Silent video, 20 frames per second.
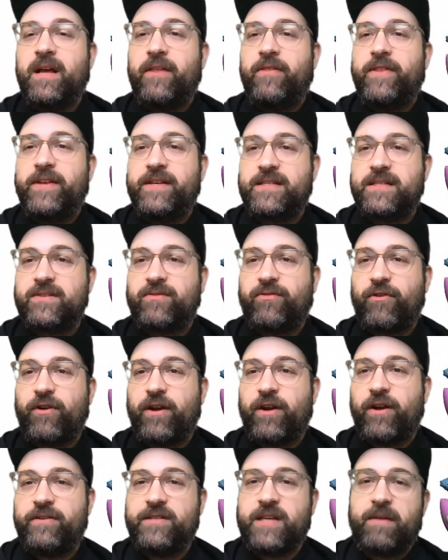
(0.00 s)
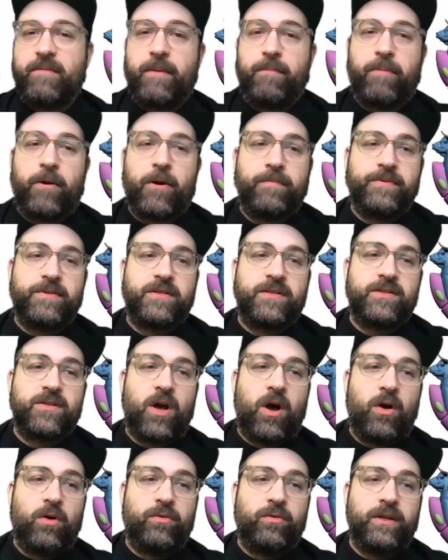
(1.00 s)
This is for entertainment purposes
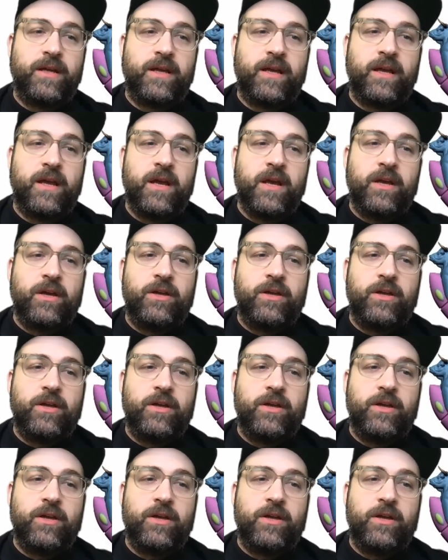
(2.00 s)
only.